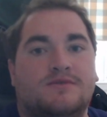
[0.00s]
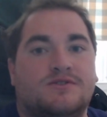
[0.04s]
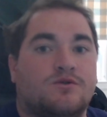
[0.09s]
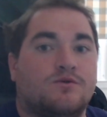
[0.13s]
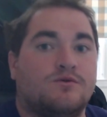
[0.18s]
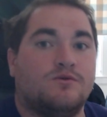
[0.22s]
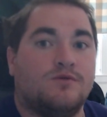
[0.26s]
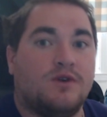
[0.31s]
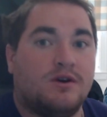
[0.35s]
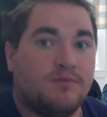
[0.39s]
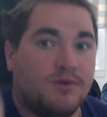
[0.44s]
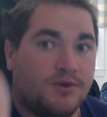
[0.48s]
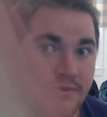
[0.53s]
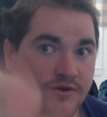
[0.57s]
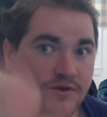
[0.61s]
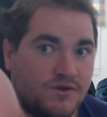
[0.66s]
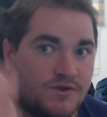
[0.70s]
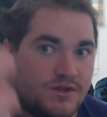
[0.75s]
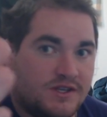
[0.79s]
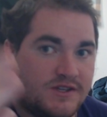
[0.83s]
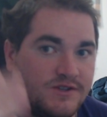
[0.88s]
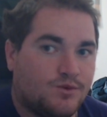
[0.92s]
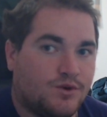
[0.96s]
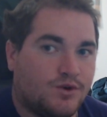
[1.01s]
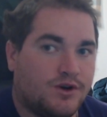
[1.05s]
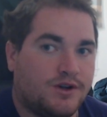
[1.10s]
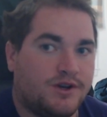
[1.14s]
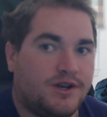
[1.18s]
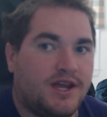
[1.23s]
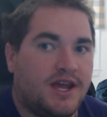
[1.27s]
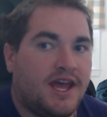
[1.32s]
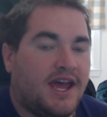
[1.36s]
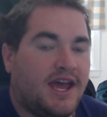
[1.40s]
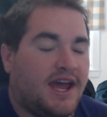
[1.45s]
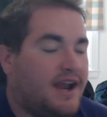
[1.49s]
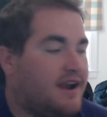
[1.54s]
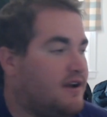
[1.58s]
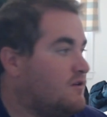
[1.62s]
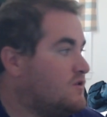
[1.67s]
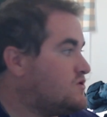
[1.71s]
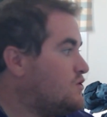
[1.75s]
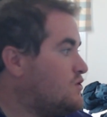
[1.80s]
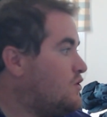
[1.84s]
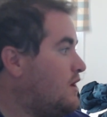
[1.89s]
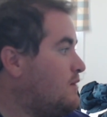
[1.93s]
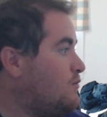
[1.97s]
So I'll be using this one, and
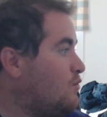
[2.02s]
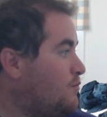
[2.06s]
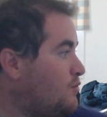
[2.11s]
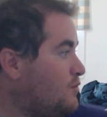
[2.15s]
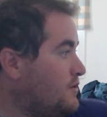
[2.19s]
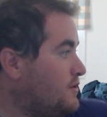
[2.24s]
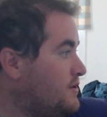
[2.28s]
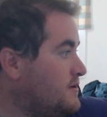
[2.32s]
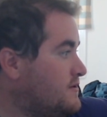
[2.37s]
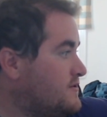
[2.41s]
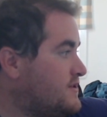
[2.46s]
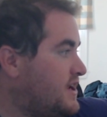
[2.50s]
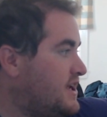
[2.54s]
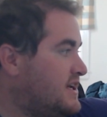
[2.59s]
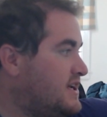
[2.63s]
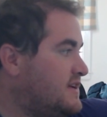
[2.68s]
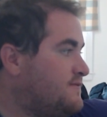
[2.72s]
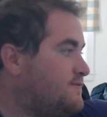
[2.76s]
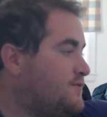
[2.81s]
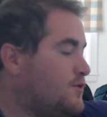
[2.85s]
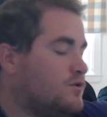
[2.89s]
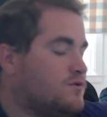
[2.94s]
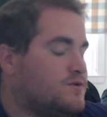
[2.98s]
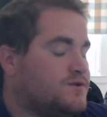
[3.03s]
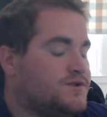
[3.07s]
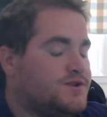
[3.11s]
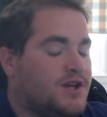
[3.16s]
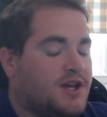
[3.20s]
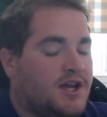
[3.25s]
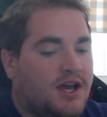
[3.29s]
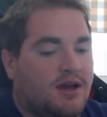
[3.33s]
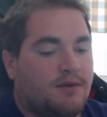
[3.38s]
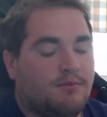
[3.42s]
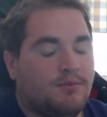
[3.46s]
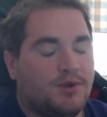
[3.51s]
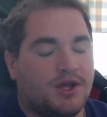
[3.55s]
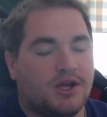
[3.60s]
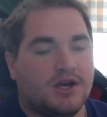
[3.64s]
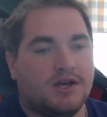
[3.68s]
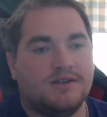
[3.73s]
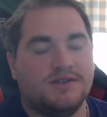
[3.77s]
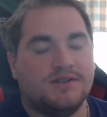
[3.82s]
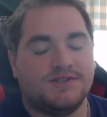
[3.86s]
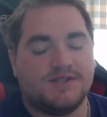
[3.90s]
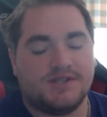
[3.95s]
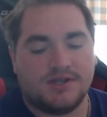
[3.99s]
also I will be using headphones,
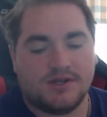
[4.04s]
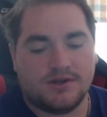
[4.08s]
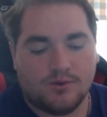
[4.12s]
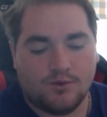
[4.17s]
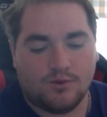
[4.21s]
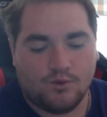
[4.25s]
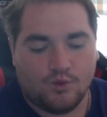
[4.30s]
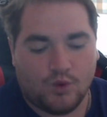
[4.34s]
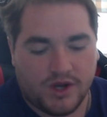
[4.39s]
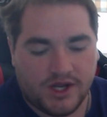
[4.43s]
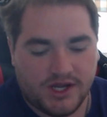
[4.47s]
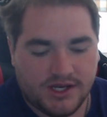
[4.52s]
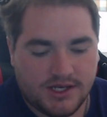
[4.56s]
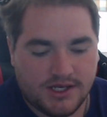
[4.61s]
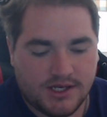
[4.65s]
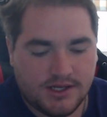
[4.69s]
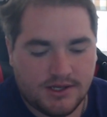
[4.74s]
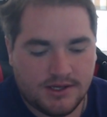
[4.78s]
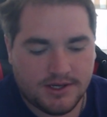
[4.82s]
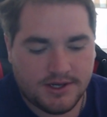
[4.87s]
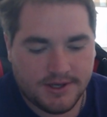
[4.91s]
because when